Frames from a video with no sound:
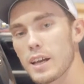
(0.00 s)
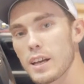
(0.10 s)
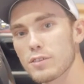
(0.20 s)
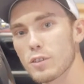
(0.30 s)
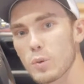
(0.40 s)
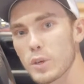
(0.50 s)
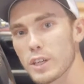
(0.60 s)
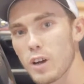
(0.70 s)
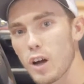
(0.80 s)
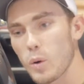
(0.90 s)
is so that we
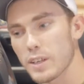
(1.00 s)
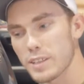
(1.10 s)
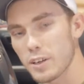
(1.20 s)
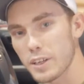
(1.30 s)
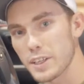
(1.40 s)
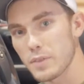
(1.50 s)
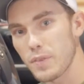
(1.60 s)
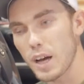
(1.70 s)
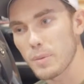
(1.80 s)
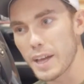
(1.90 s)
can always hit our key
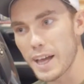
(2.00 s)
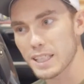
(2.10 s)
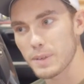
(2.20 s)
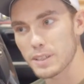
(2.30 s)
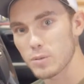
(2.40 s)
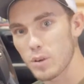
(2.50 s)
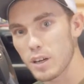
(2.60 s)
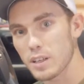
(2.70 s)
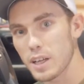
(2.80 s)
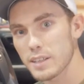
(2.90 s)
fob and activate the
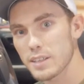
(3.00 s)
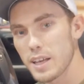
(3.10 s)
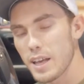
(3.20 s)
rock lights